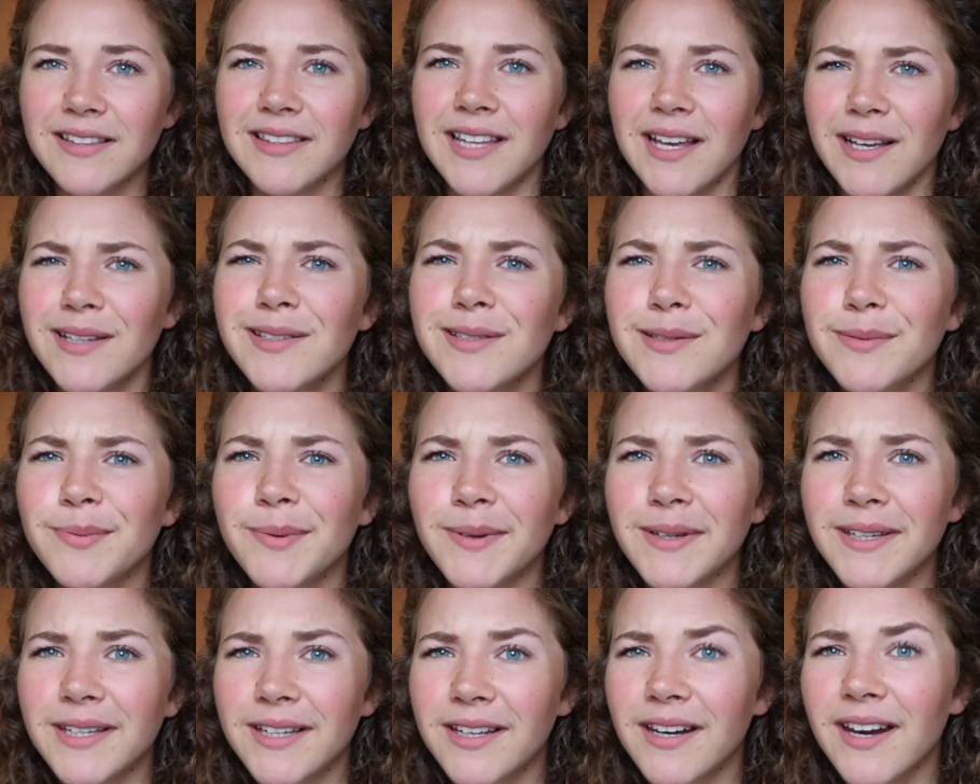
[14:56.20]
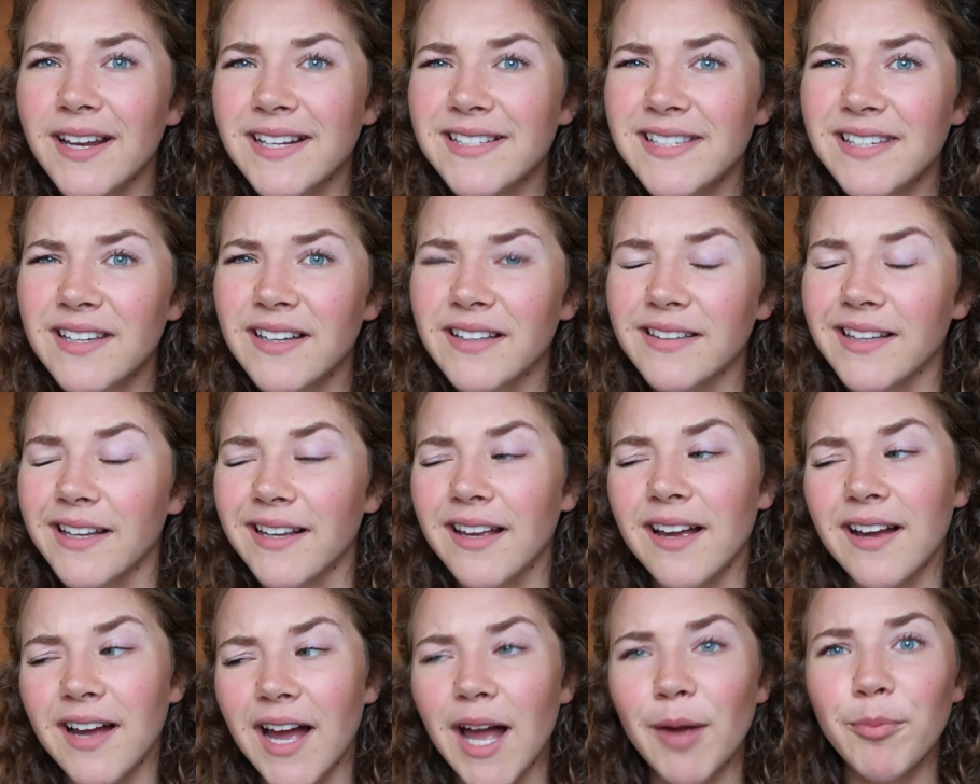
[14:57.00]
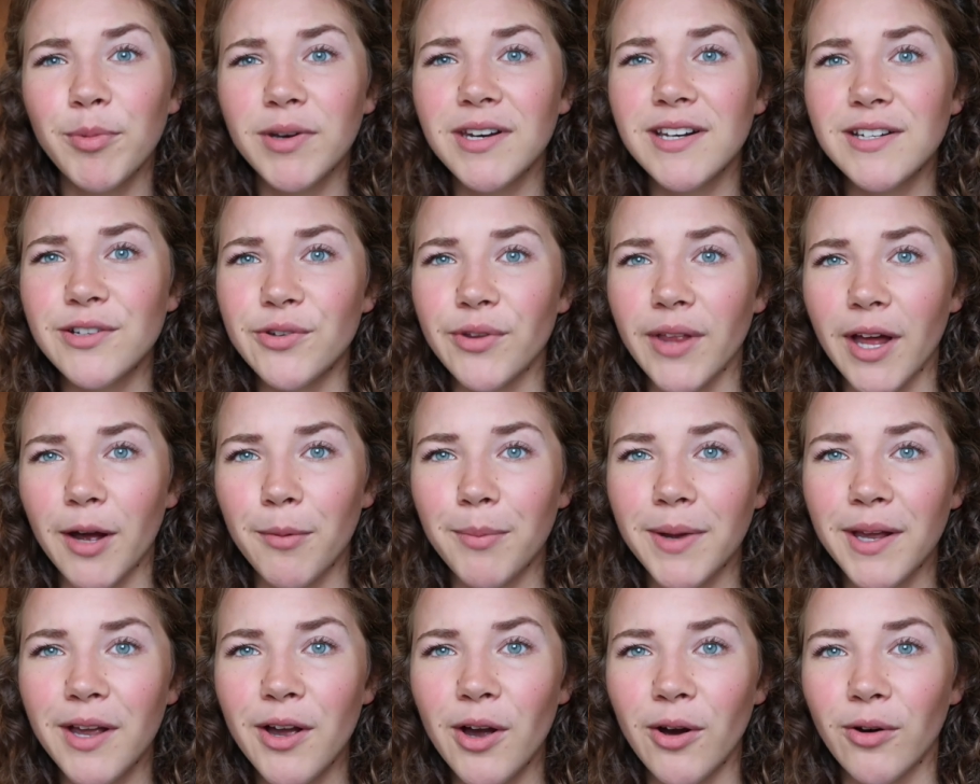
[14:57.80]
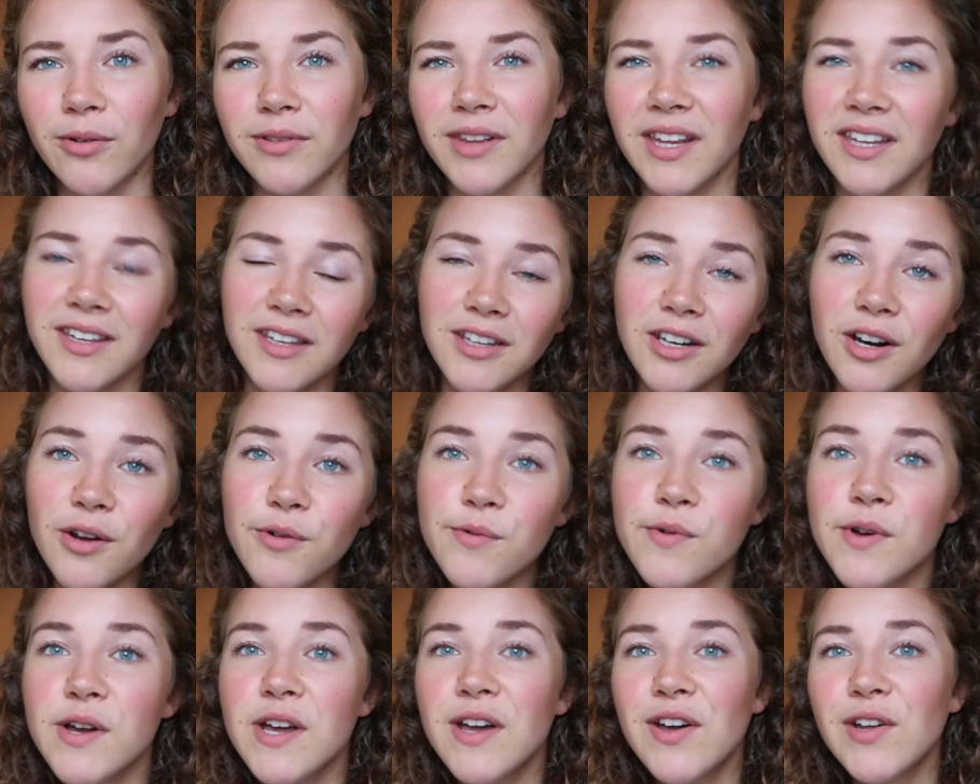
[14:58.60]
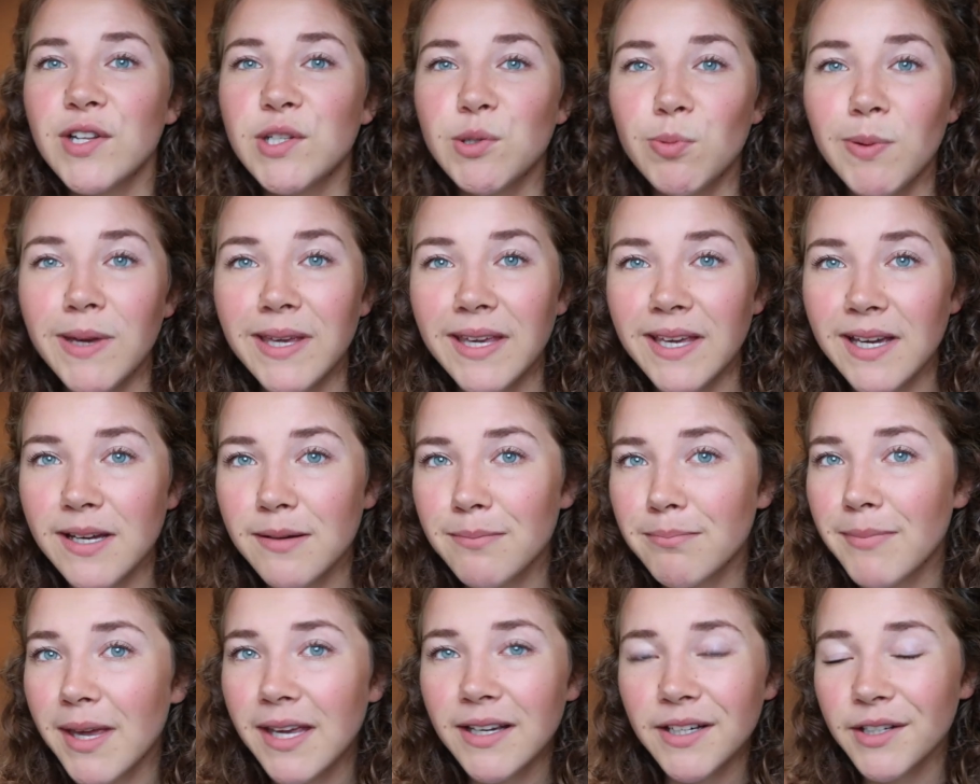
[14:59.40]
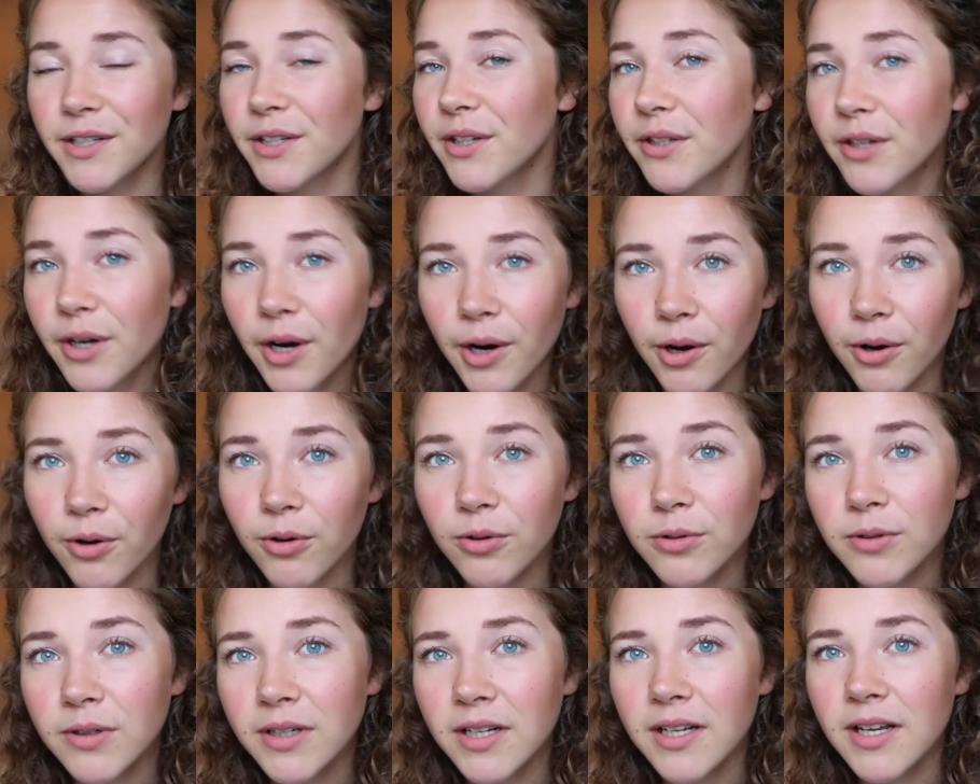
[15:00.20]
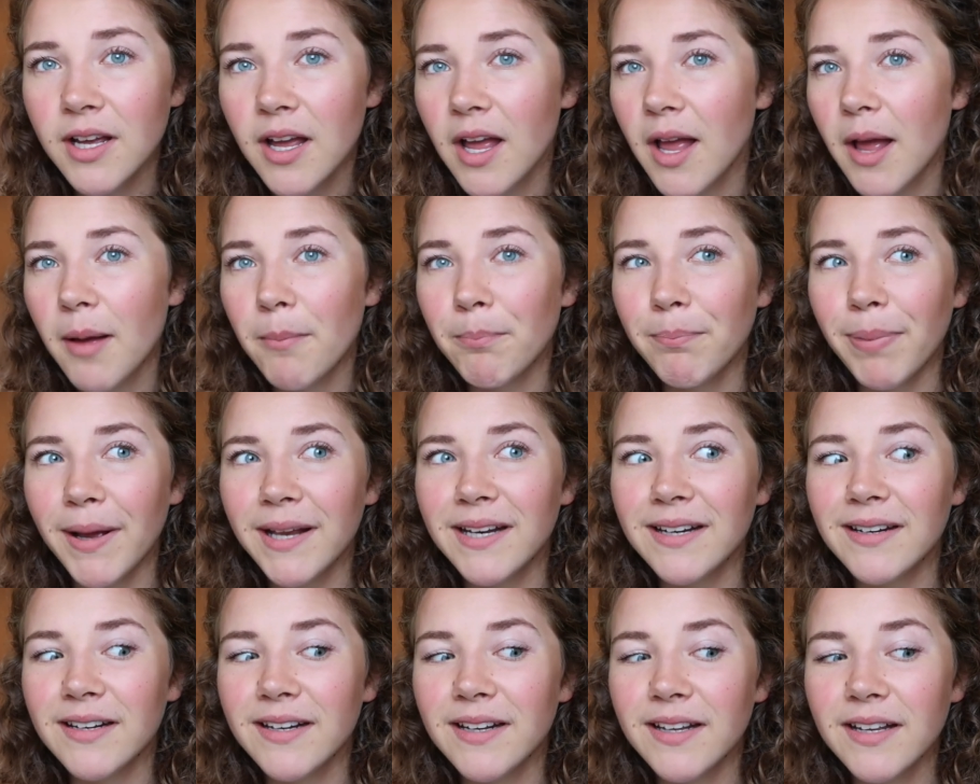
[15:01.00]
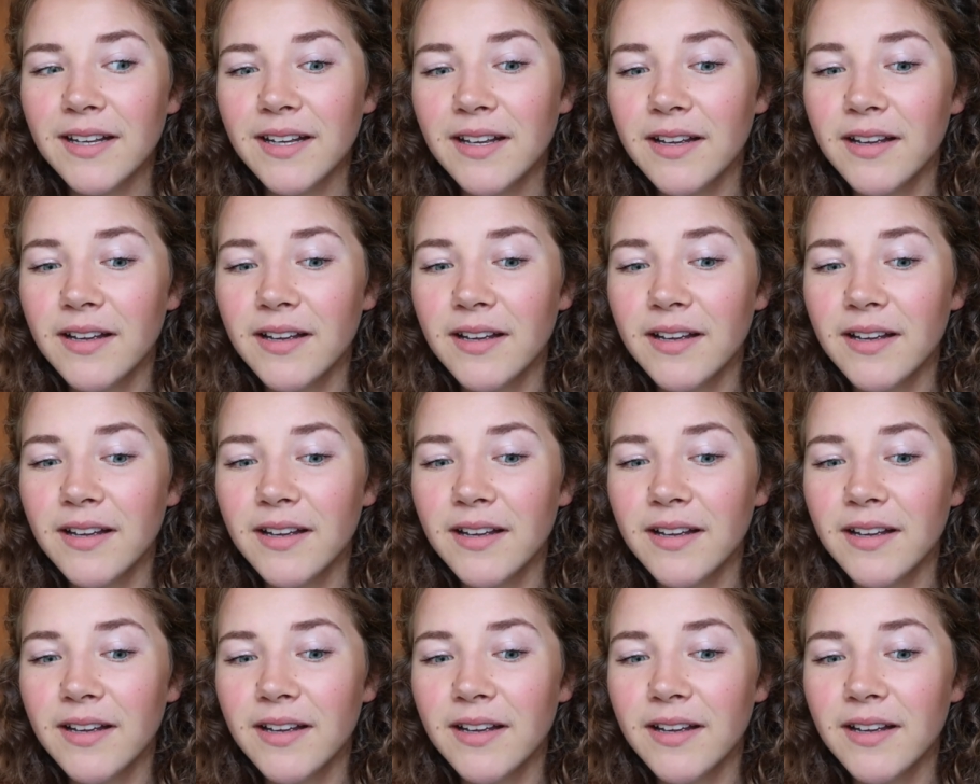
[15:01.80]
that's a really good idea. Like, I'm gonna do that on my own. Like, you know, tweak it, make it your own, but